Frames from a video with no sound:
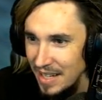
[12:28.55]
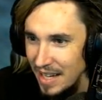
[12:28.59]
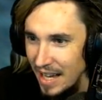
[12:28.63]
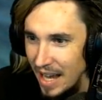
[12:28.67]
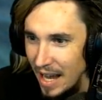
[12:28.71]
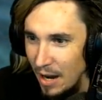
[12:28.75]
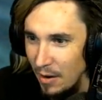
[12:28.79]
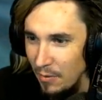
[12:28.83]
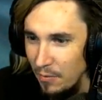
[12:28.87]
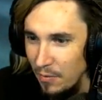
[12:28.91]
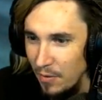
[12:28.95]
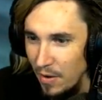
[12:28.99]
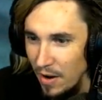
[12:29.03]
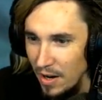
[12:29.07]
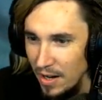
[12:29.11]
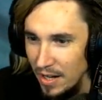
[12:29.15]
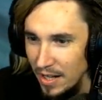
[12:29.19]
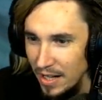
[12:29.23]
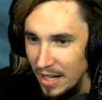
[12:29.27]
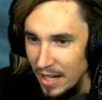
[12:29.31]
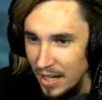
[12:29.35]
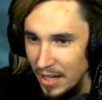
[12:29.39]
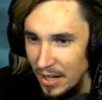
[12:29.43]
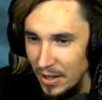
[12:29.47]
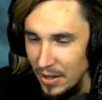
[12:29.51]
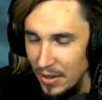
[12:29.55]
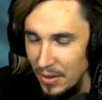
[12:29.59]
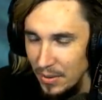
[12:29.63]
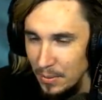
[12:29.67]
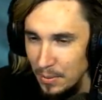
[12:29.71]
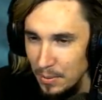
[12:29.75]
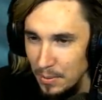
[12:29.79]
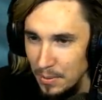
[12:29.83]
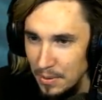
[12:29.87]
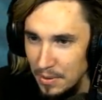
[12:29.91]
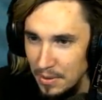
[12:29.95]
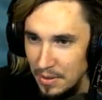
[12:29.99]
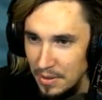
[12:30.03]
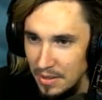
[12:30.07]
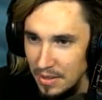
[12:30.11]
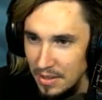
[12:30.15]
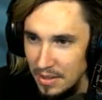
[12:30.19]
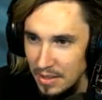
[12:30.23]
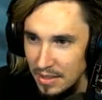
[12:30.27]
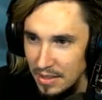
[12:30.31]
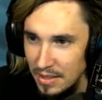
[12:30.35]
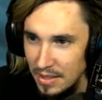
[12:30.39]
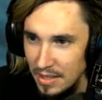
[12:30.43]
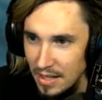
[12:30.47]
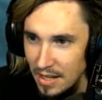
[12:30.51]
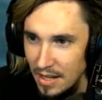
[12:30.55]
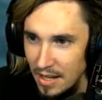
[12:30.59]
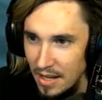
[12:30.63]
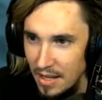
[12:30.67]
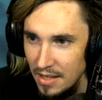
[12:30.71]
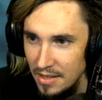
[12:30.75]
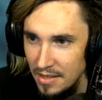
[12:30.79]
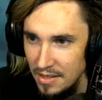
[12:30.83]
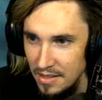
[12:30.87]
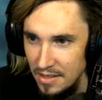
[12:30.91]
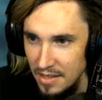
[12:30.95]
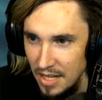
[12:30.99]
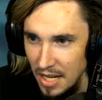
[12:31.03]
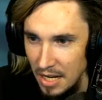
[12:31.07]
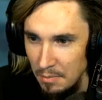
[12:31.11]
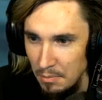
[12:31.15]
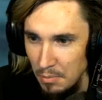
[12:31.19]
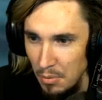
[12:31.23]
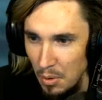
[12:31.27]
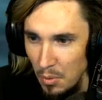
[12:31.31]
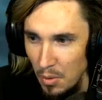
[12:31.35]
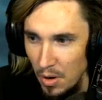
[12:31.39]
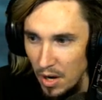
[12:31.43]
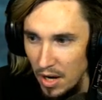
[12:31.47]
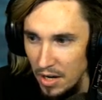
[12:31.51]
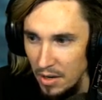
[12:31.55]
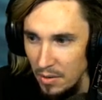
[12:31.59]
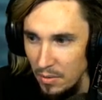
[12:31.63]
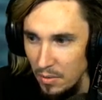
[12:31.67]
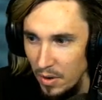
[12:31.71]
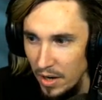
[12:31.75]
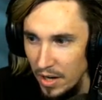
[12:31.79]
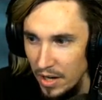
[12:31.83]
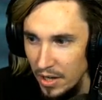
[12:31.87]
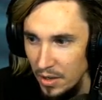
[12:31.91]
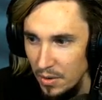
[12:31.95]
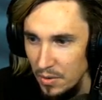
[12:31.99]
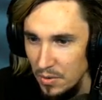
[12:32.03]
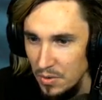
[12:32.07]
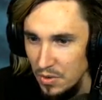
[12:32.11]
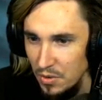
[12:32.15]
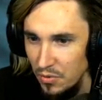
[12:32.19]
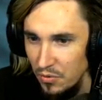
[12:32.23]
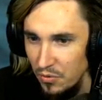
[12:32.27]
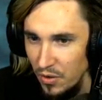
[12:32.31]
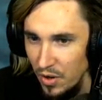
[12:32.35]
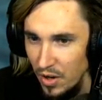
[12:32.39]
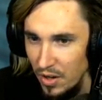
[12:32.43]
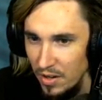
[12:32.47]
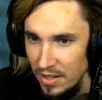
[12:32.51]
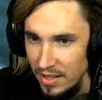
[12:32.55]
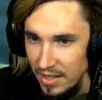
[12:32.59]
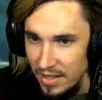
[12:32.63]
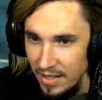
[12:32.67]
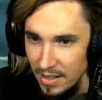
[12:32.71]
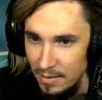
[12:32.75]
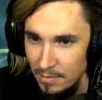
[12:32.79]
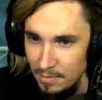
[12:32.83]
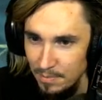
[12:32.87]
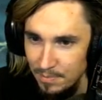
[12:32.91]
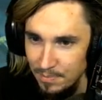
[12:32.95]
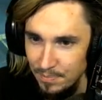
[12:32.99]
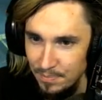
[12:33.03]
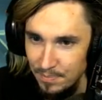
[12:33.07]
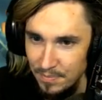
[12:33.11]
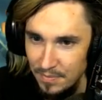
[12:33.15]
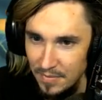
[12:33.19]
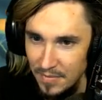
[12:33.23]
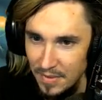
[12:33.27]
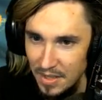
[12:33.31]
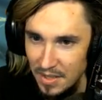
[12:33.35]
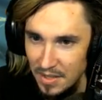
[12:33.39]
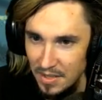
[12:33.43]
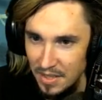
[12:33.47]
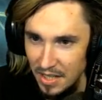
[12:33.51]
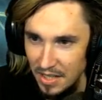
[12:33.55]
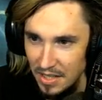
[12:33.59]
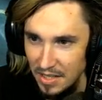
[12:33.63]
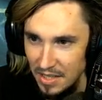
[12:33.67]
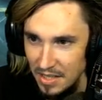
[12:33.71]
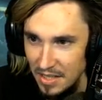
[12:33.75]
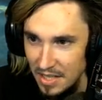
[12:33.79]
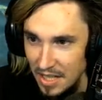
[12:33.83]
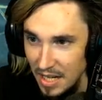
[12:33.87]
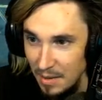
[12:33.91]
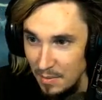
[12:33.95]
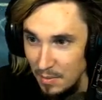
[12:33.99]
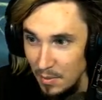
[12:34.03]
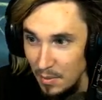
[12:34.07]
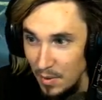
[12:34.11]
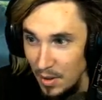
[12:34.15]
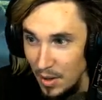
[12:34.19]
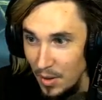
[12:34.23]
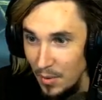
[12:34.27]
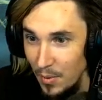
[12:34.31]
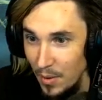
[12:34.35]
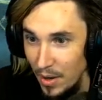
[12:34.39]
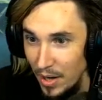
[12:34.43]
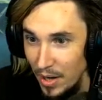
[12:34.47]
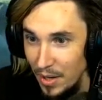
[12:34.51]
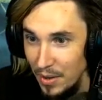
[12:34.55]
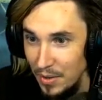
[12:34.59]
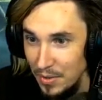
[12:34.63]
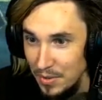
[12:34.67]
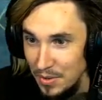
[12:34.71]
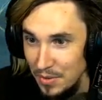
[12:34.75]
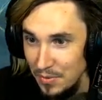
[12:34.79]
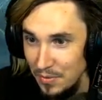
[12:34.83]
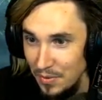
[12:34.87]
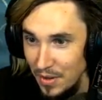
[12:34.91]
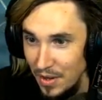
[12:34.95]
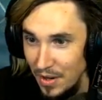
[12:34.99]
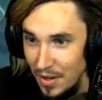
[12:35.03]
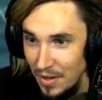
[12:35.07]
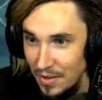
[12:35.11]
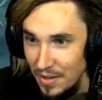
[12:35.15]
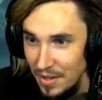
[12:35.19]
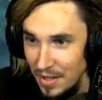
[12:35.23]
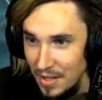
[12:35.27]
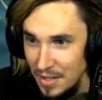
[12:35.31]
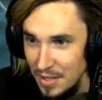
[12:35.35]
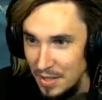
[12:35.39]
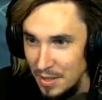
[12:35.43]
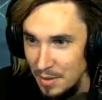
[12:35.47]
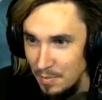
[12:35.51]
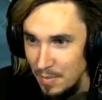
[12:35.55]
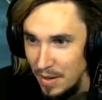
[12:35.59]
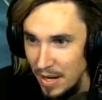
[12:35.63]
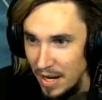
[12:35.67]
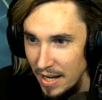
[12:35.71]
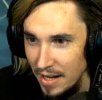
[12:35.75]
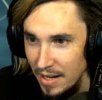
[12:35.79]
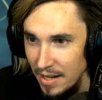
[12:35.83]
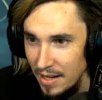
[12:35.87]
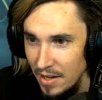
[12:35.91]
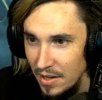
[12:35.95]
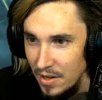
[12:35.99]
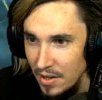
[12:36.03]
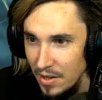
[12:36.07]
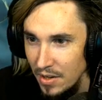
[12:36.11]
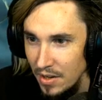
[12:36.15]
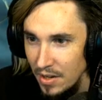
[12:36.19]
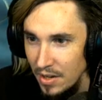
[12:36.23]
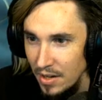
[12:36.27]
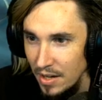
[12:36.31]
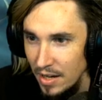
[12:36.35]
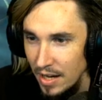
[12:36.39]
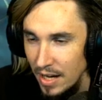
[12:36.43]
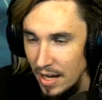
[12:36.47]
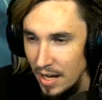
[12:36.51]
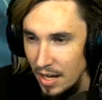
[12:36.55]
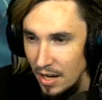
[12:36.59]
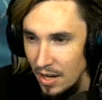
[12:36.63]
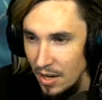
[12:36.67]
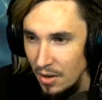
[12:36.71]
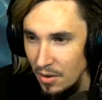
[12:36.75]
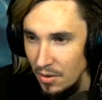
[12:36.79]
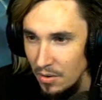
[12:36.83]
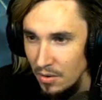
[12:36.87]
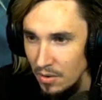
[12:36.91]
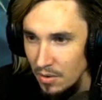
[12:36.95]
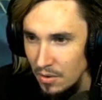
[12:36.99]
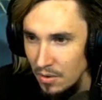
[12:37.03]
How far can I go? Is this like Moana where I go too far? Yep. Is this like Moana where I go too far then it's just bad? Hello.